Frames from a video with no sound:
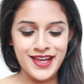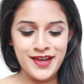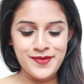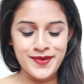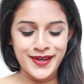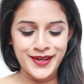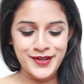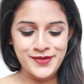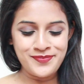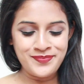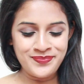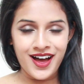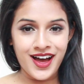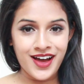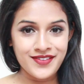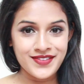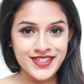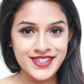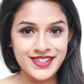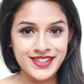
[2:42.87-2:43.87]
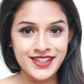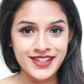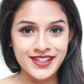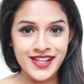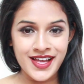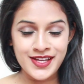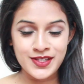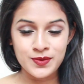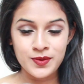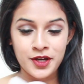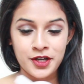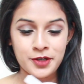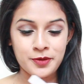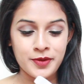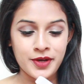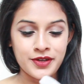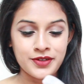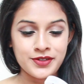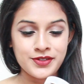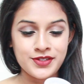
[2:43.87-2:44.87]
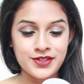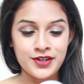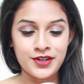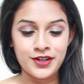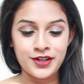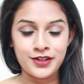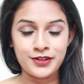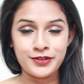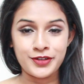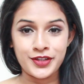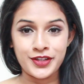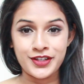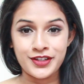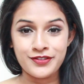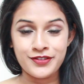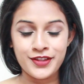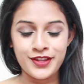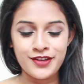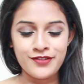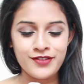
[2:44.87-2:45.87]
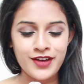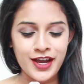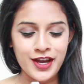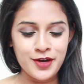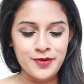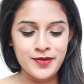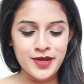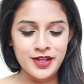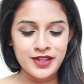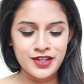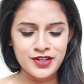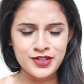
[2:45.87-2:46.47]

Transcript: I mean, obviously glass water bottles are really good for the environment.